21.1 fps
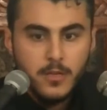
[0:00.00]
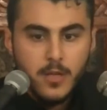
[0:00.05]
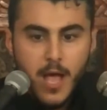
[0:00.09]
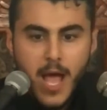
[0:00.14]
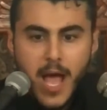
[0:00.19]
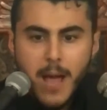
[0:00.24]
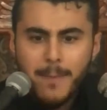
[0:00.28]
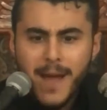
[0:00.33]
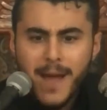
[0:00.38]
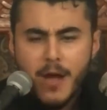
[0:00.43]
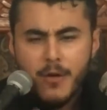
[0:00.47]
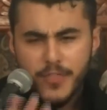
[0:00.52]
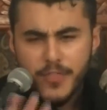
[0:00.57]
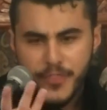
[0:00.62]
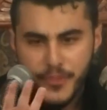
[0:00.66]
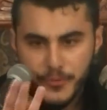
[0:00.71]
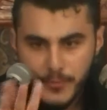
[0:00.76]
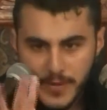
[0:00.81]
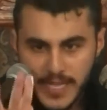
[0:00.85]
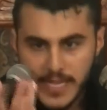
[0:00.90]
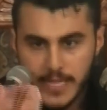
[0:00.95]
About
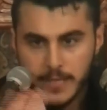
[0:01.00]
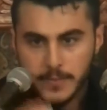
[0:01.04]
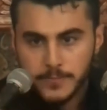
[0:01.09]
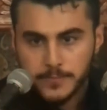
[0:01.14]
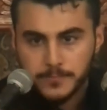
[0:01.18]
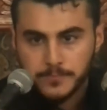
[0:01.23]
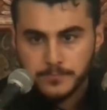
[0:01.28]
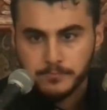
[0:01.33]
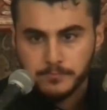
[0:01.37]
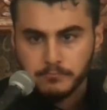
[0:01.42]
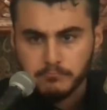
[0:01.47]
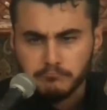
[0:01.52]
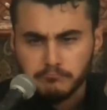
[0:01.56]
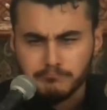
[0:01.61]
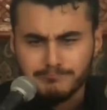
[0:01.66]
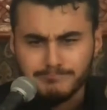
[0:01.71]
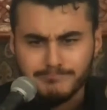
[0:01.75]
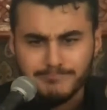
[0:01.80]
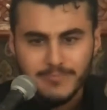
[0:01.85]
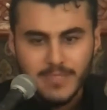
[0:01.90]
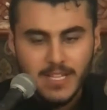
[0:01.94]
3.
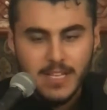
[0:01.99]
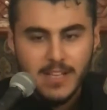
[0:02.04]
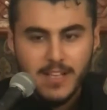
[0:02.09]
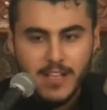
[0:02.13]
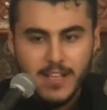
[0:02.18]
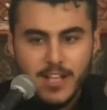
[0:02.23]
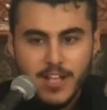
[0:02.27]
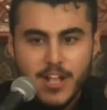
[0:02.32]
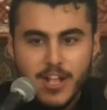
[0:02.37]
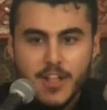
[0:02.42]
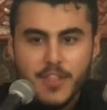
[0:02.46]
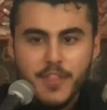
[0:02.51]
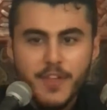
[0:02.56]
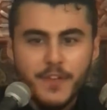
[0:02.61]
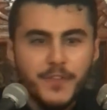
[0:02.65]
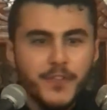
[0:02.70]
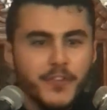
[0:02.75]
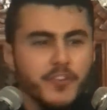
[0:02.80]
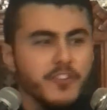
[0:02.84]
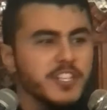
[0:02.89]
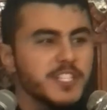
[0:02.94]
The
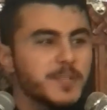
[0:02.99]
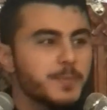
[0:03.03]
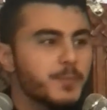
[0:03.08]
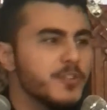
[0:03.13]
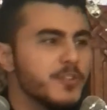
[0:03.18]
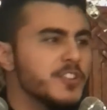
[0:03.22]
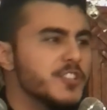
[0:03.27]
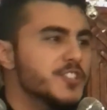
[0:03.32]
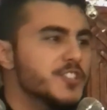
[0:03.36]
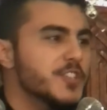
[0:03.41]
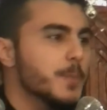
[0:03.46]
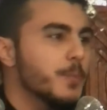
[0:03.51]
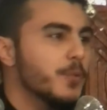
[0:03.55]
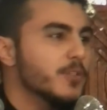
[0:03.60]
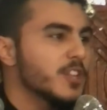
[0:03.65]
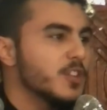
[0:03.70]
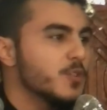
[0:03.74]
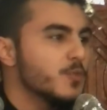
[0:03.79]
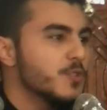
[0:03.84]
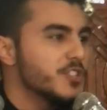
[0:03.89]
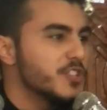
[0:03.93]
first
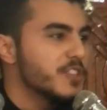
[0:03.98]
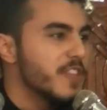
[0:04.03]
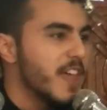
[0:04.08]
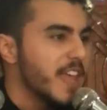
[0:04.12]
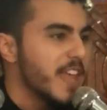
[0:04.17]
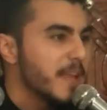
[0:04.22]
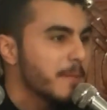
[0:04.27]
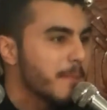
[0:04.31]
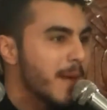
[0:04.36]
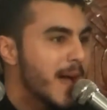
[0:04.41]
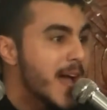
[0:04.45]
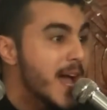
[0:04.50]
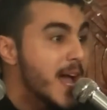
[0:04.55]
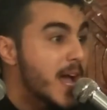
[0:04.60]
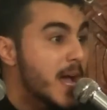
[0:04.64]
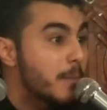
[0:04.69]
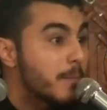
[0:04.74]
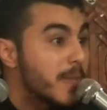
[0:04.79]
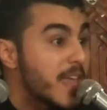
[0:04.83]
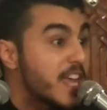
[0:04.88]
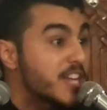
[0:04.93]
principle in which the
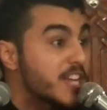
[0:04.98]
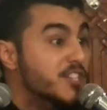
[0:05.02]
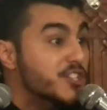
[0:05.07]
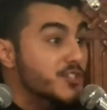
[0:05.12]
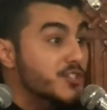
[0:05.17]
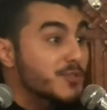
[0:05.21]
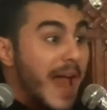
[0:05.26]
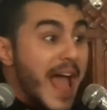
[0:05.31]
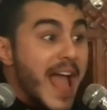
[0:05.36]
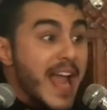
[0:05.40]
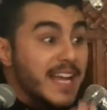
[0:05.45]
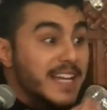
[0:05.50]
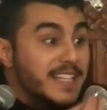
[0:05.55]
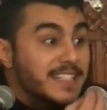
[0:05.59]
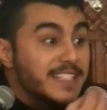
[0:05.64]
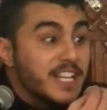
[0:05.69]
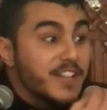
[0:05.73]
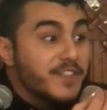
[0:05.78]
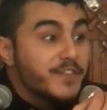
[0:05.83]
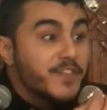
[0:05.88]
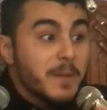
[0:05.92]
Imam
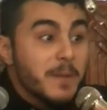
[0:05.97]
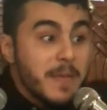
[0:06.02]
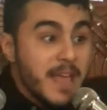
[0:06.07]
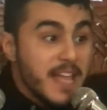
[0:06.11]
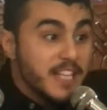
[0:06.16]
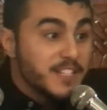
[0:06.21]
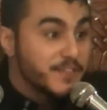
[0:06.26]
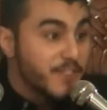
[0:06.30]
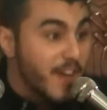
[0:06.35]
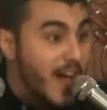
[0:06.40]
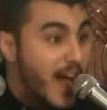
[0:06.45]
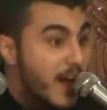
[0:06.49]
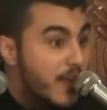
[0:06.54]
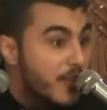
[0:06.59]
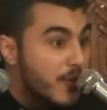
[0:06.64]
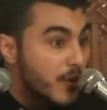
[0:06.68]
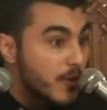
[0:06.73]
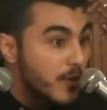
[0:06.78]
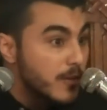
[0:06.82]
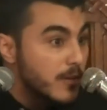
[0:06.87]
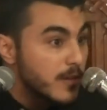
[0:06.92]
extracted from his
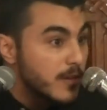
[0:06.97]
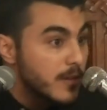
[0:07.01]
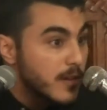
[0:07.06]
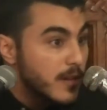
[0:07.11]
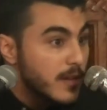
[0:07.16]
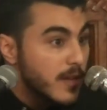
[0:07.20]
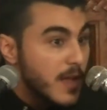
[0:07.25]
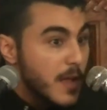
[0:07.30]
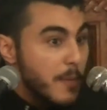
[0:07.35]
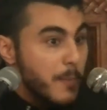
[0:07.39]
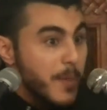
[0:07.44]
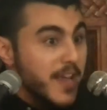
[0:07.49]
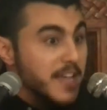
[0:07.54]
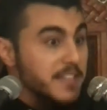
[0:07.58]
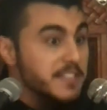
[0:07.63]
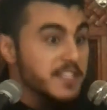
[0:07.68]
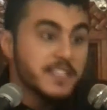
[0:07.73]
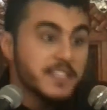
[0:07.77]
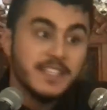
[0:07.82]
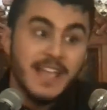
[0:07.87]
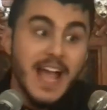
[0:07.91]
father, because
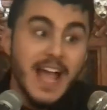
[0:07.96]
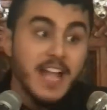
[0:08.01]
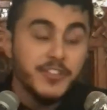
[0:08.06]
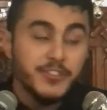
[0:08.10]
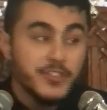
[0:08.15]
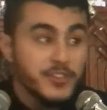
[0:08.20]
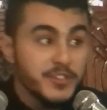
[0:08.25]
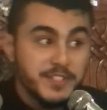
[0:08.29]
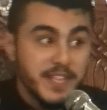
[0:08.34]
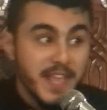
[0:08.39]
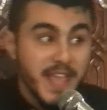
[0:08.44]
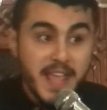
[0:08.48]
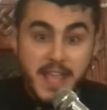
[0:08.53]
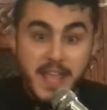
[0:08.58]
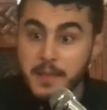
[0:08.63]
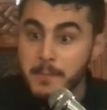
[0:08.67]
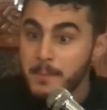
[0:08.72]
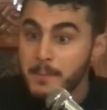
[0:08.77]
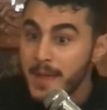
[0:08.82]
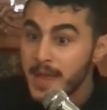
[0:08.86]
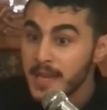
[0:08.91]
it's sad to say
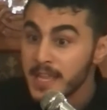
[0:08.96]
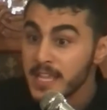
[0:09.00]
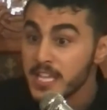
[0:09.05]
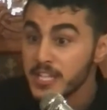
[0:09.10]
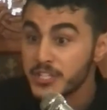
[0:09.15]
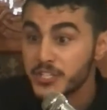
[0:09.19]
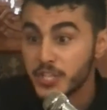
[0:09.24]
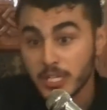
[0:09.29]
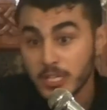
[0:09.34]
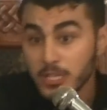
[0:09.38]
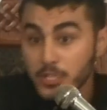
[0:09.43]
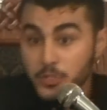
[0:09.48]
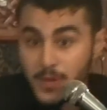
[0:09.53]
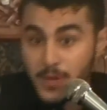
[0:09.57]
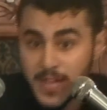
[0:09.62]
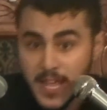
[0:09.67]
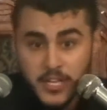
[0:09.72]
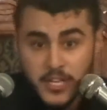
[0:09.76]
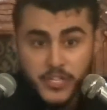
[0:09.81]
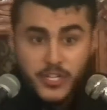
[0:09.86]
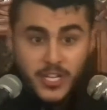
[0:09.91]
many children,
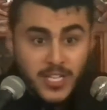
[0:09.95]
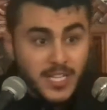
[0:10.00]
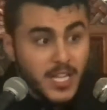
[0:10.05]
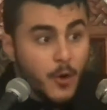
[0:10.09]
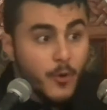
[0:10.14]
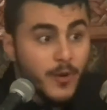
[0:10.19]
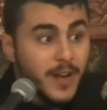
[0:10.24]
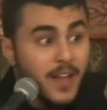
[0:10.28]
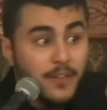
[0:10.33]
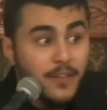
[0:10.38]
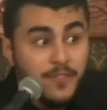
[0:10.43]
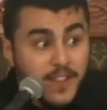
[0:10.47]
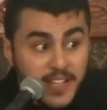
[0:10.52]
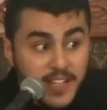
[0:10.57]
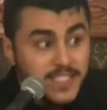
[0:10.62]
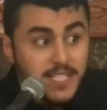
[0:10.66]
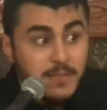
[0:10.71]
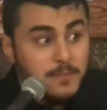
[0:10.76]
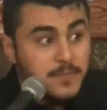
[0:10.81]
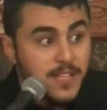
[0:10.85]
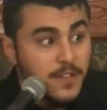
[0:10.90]
and inshallah we're not
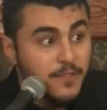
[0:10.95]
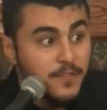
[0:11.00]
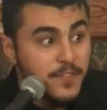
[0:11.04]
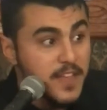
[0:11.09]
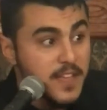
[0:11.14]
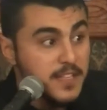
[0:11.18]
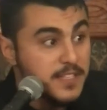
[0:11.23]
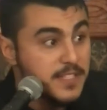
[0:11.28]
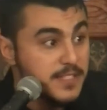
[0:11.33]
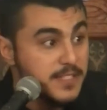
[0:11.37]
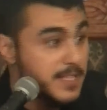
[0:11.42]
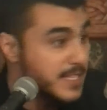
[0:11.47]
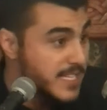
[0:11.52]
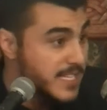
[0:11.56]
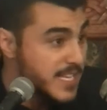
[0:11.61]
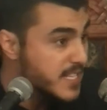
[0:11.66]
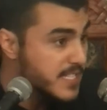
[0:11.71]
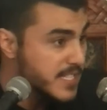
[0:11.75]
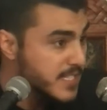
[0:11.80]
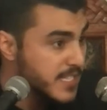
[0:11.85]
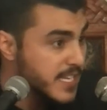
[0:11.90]
victims of this
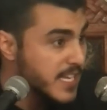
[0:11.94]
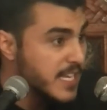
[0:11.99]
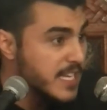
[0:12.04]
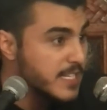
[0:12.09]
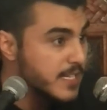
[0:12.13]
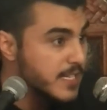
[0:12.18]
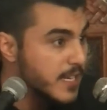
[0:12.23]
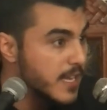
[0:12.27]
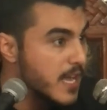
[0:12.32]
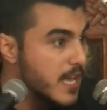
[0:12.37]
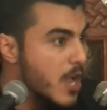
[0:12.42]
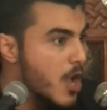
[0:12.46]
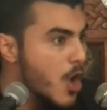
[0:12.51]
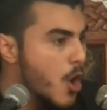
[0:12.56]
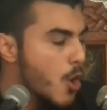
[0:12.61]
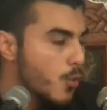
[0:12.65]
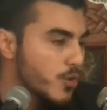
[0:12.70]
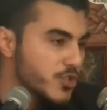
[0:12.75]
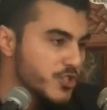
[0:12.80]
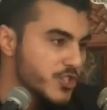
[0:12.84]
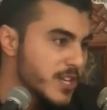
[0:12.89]
disease indeed,
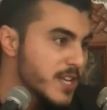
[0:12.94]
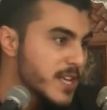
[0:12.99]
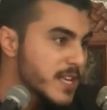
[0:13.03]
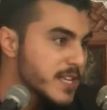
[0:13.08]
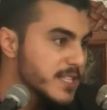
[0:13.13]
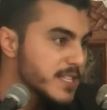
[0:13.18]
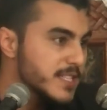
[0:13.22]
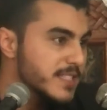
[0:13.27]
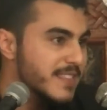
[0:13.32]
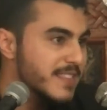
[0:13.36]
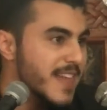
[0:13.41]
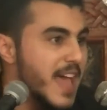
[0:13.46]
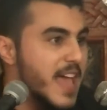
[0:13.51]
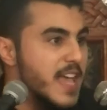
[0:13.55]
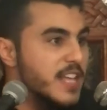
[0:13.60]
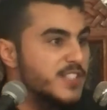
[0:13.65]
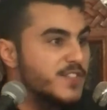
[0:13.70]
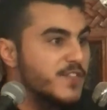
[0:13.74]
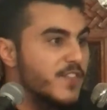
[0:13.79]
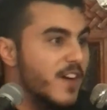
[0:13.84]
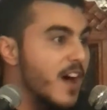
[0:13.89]
which is that
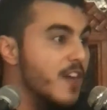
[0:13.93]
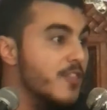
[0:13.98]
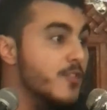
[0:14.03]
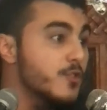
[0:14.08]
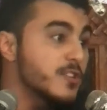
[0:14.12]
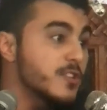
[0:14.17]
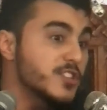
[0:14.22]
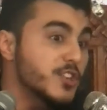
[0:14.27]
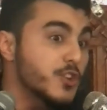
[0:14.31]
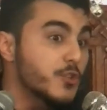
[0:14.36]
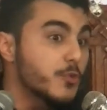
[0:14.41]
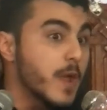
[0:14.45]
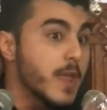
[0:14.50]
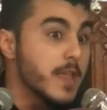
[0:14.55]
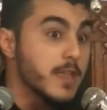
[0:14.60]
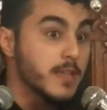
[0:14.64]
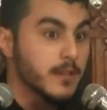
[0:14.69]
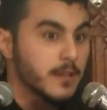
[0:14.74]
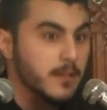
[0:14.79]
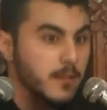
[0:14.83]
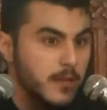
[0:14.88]
his father is
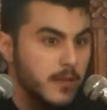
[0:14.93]
great,